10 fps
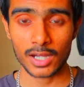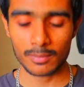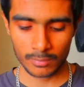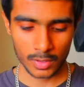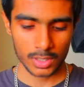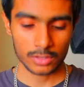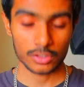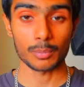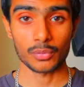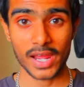come,
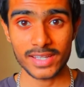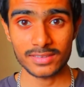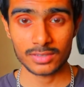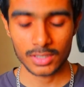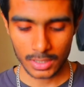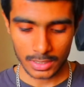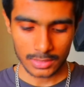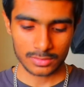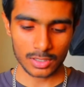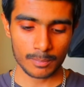the price,
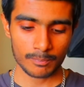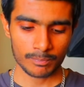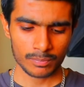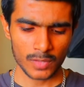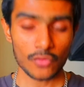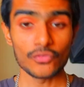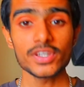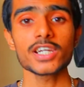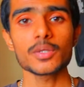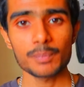some
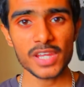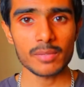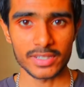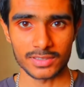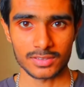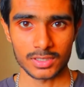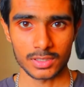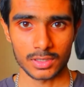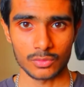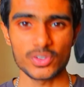weird pigments,
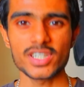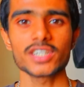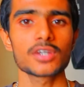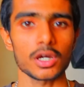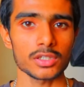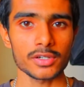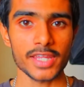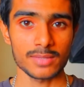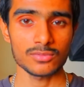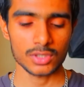weird color
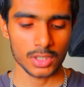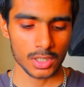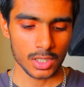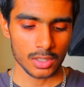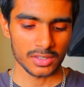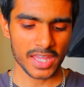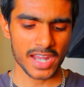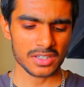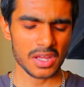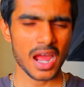names
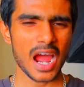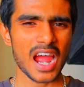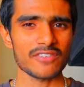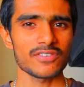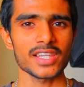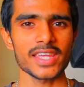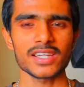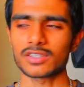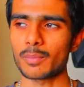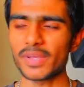that I feel
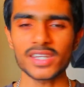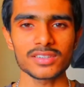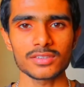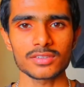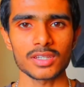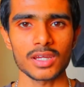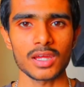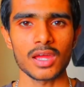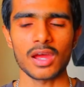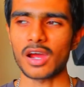like the beginners
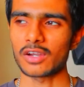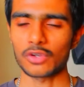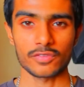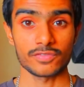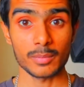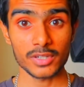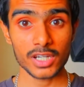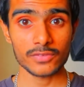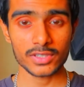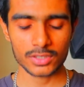are not
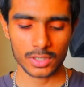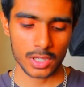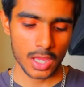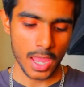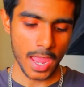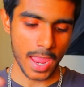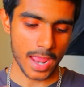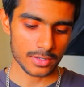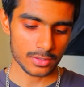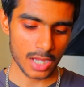familiar with,
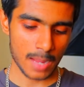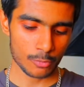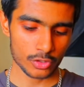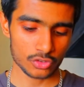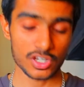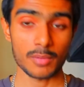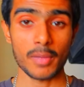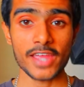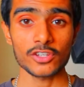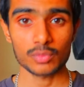and I'm going to share
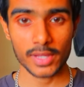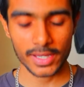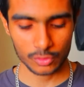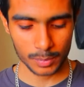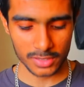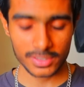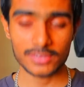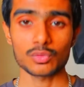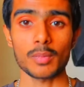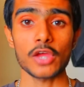my
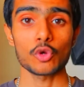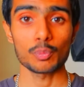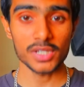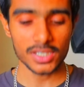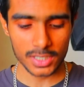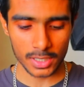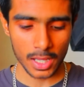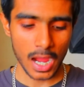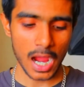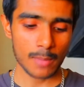experience, my opinion.
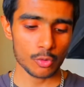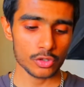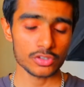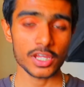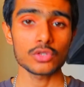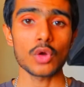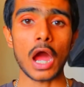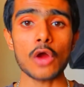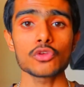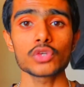I'm going to tell you
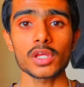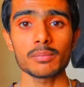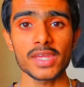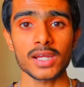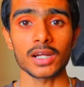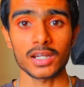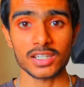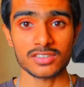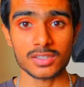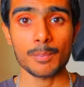how you can make a
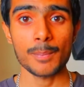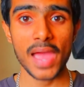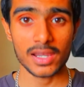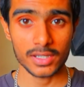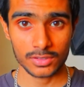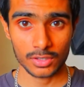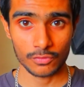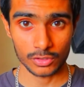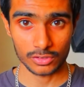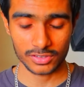custom palette
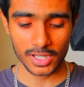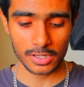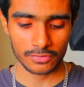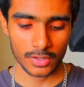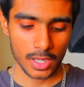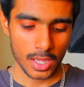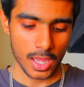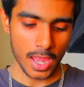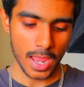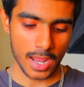for yourself,
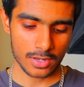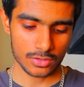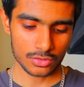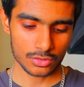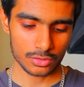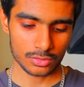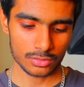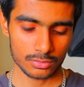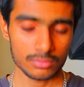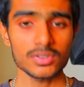and
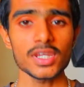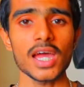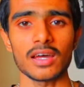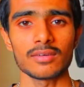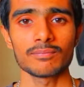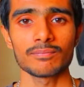yeah,